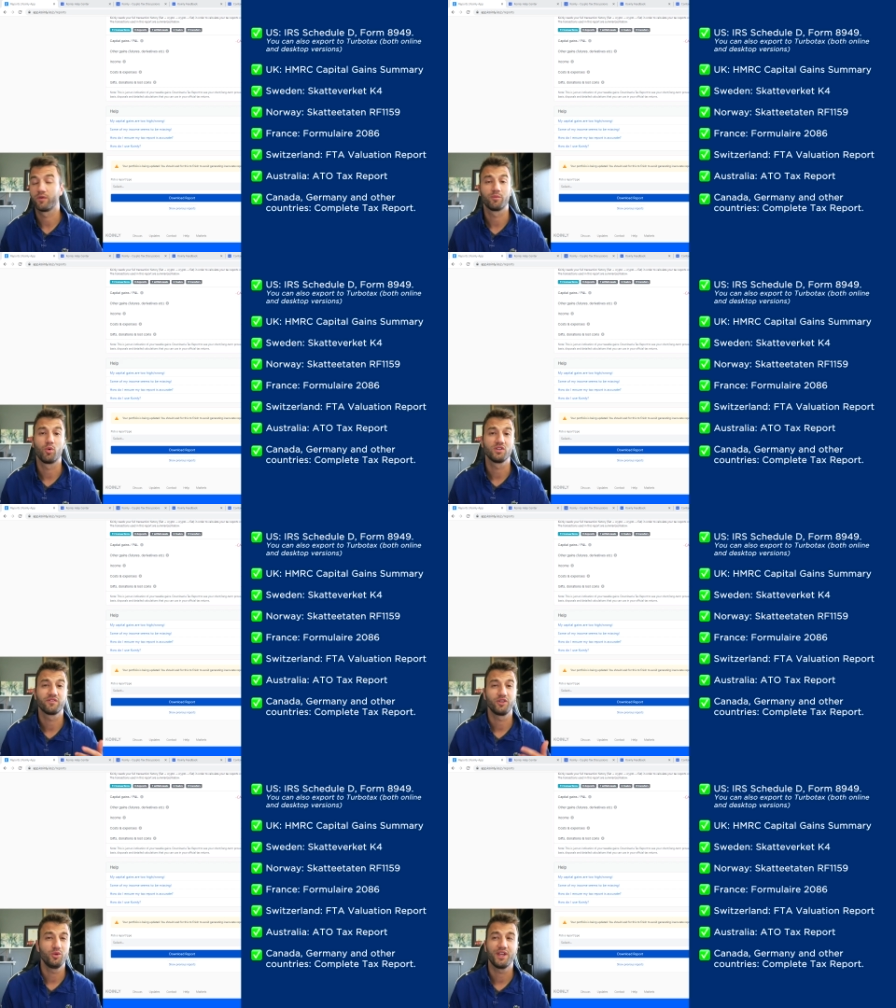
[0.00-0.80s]
We have
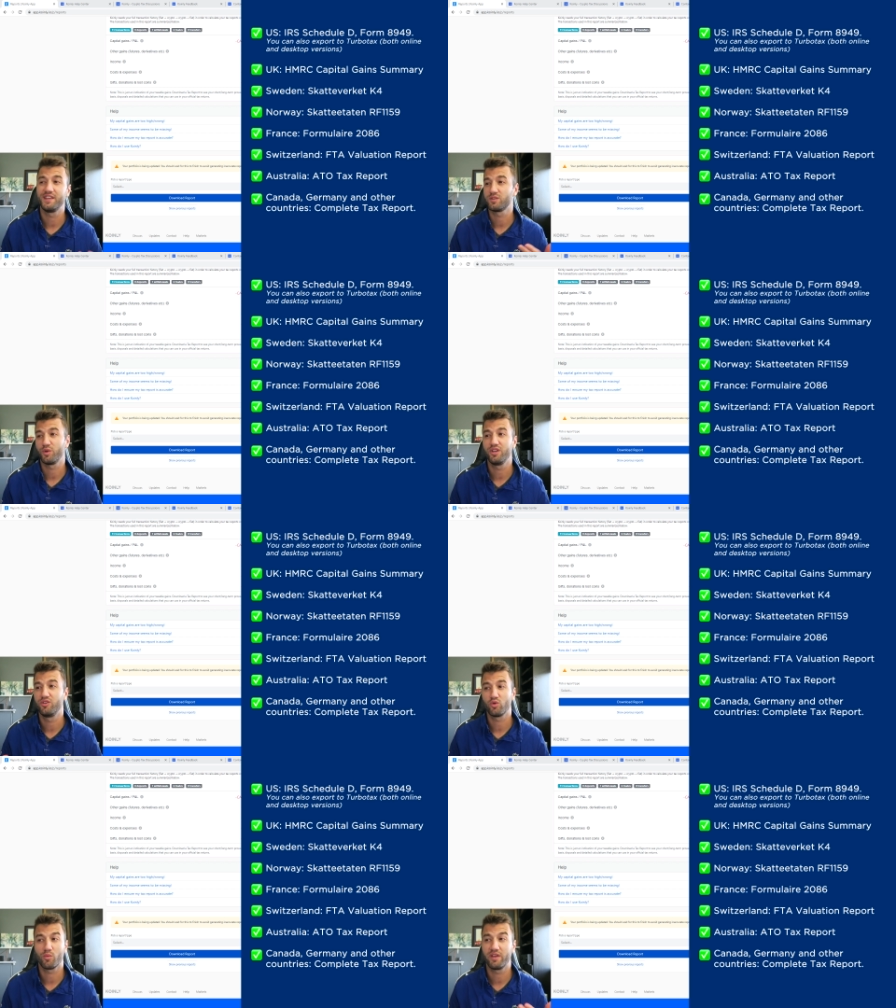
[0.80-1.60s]
reports for U K,
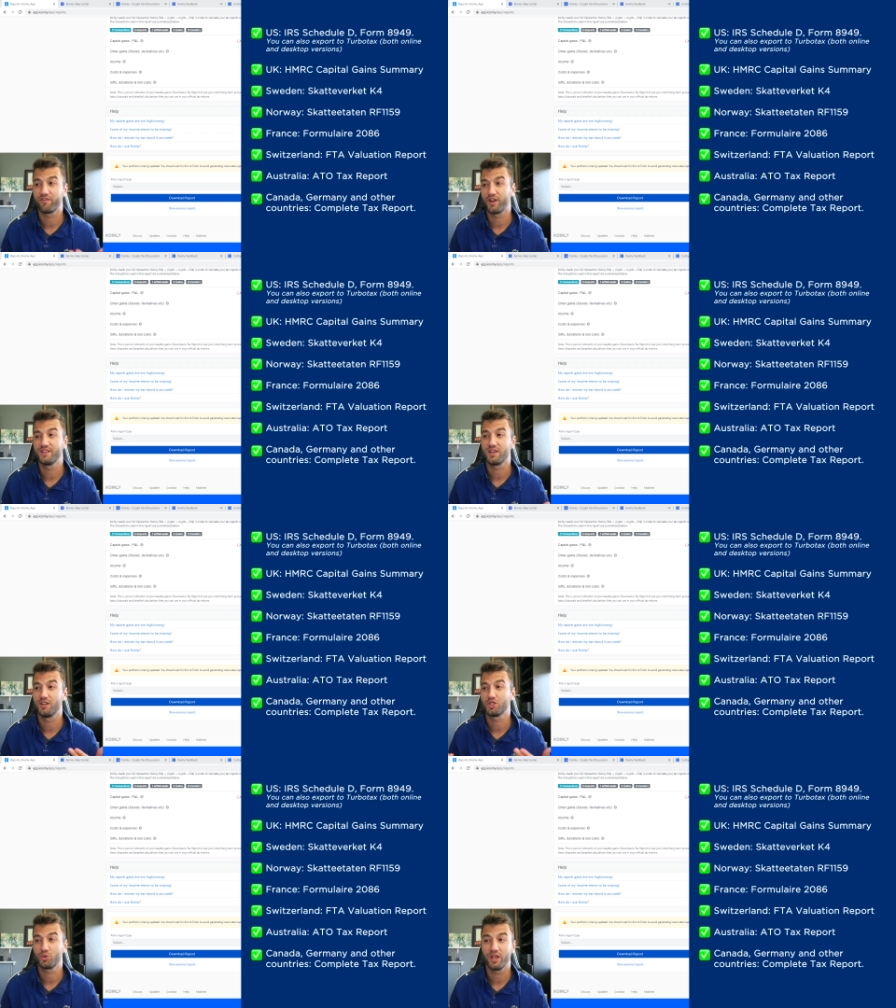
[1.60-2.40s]
Sweden, Norway, France,
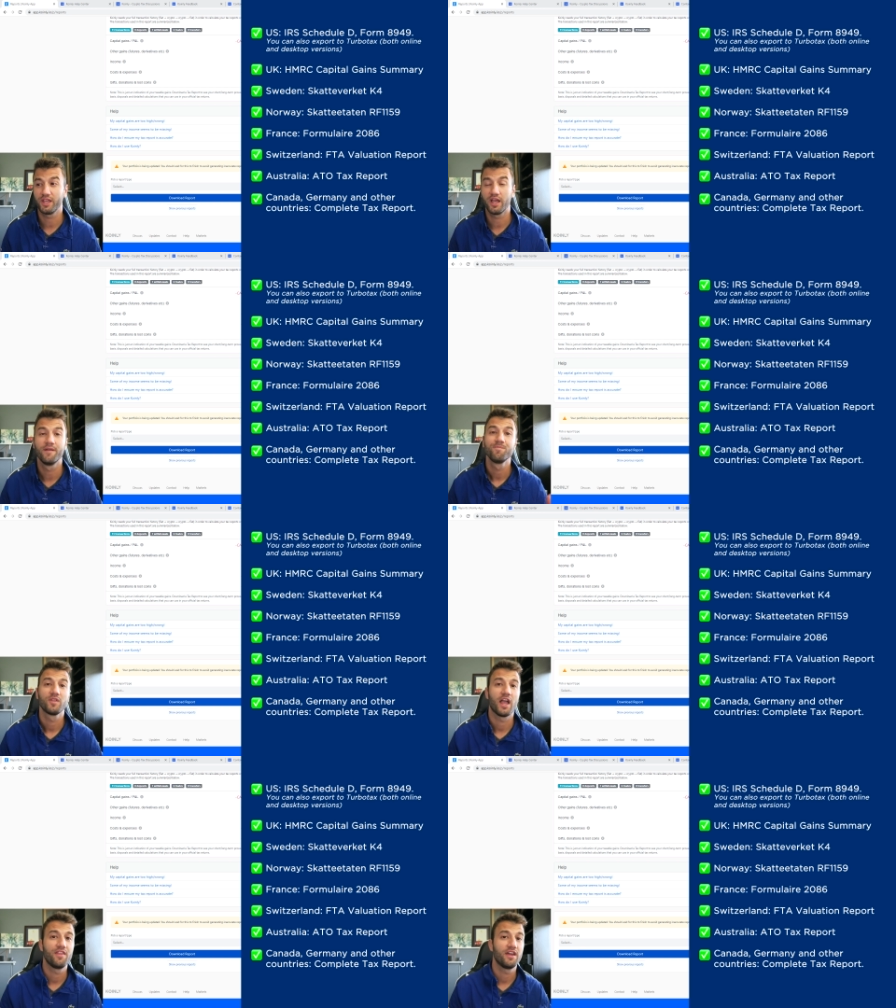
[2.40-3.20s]
Australia,
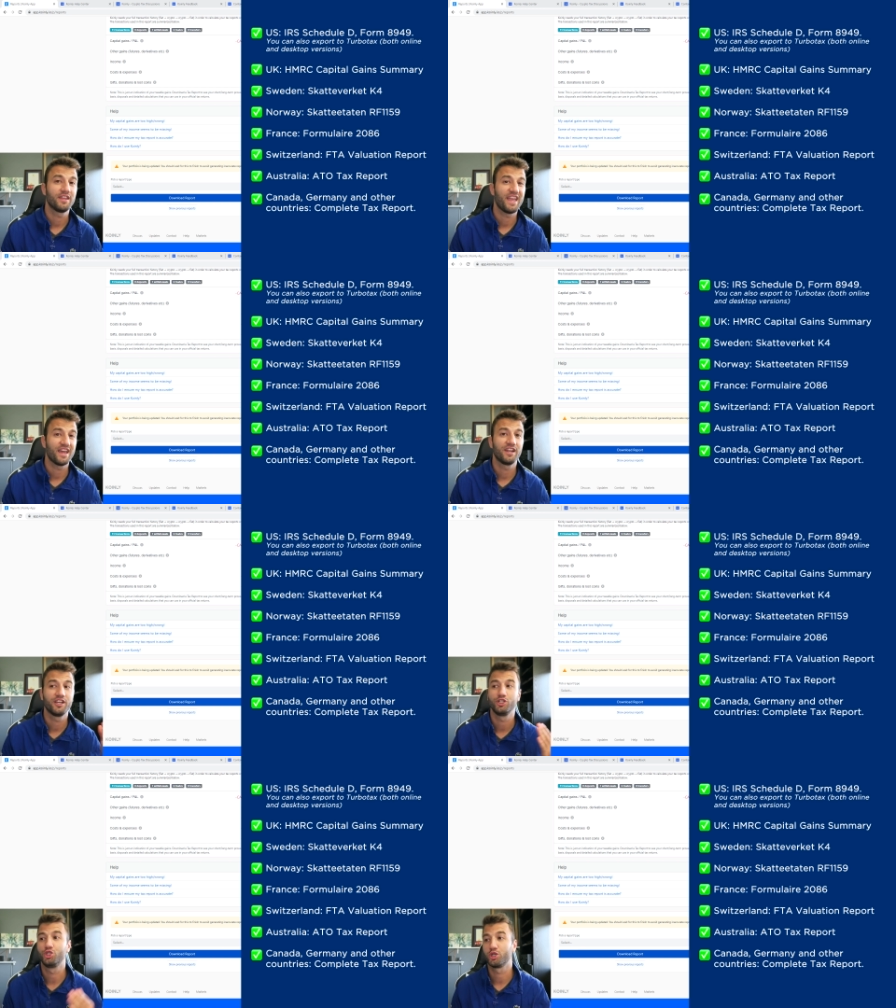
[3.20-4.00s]
and then
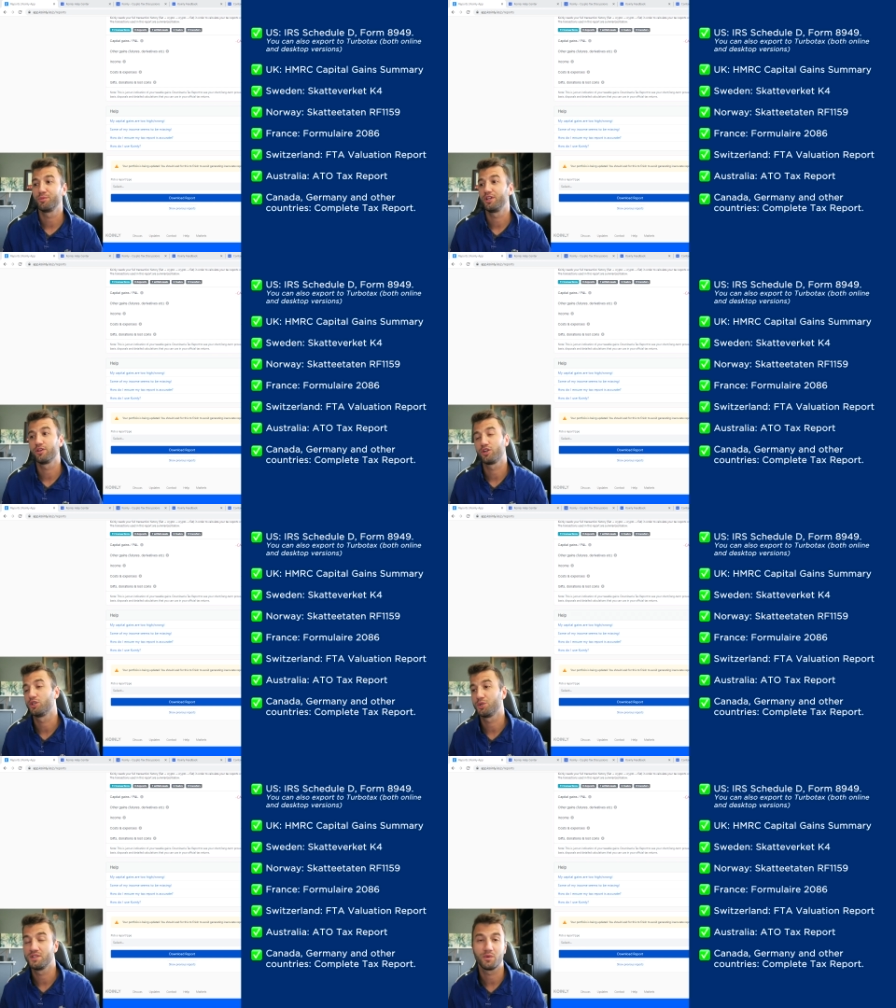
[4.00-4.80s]
Canada, Germany, other
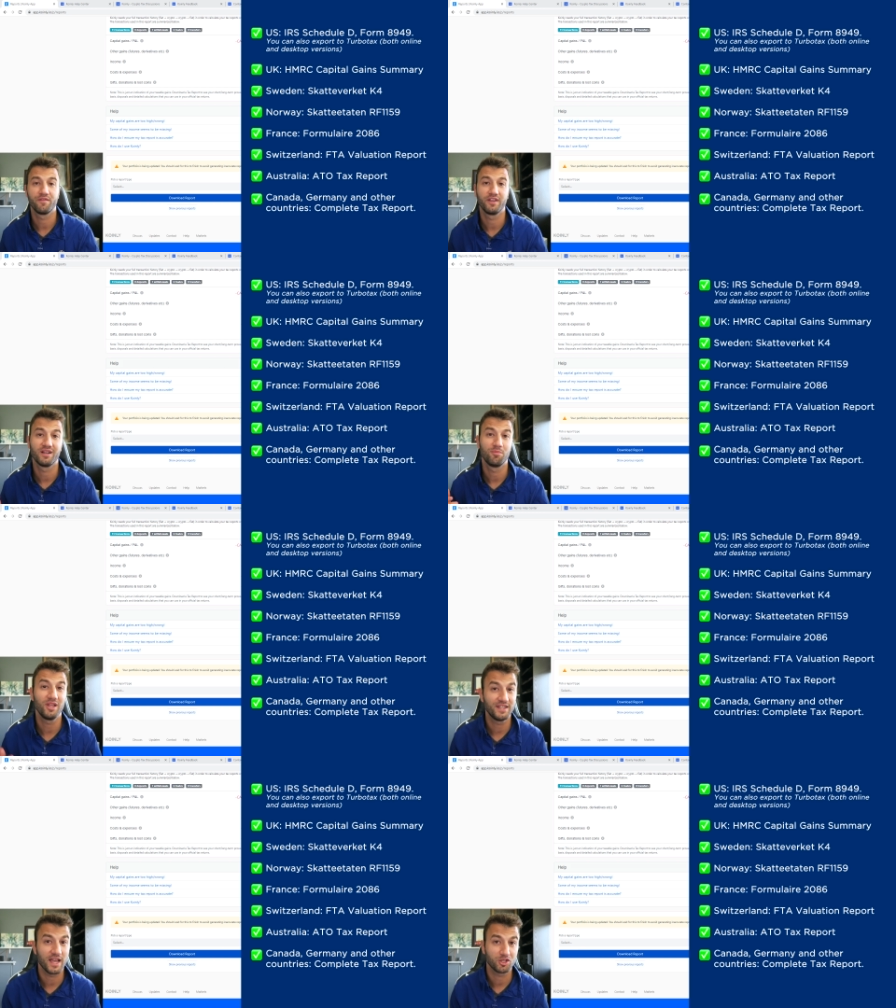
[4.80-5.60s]
countries. We have the
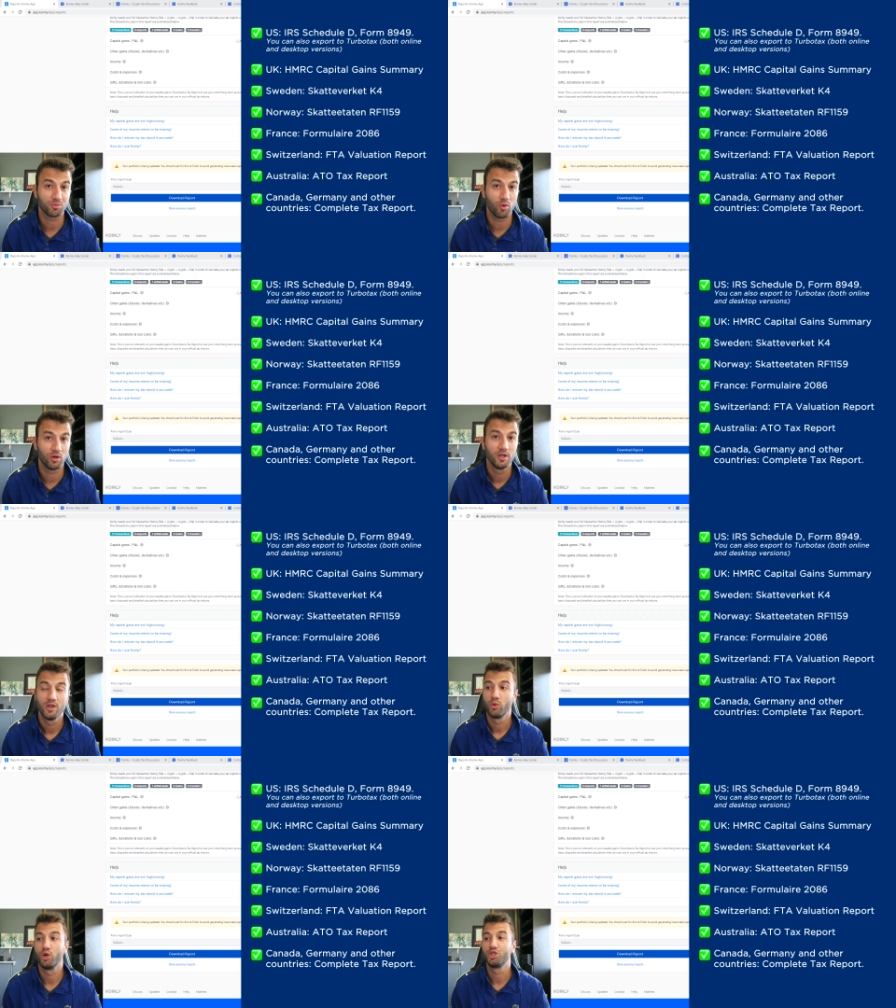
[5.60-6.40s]
complete tax report,
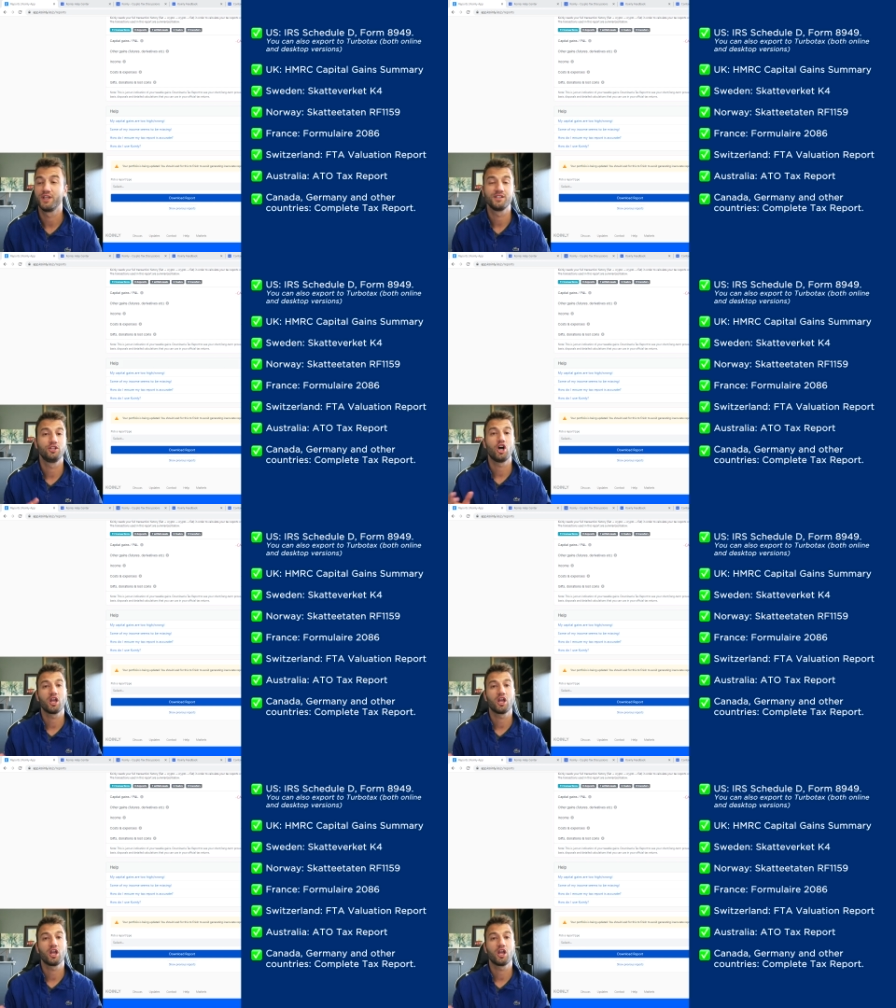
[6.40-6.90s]
which is a